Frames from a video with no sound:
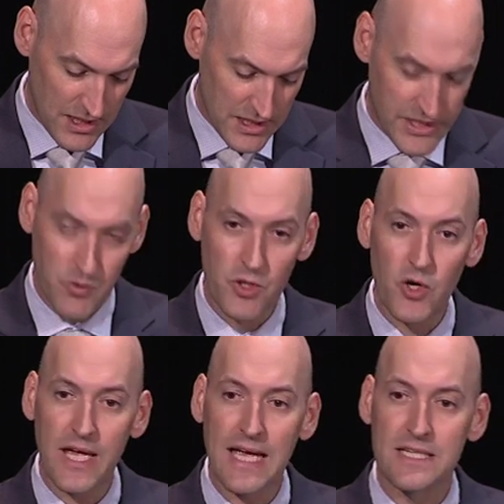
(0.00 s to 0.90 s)
So we're
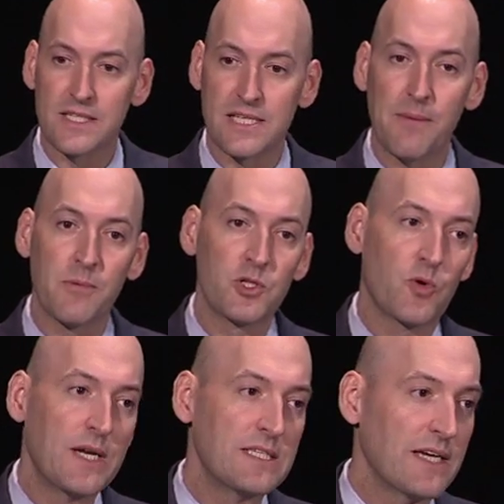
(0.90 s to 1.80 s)
looking at December
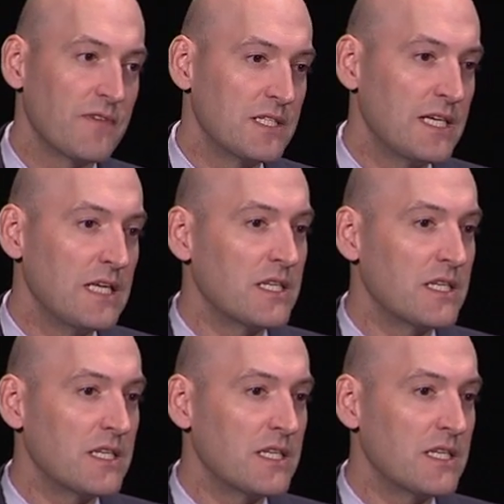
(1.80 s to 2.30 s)
2017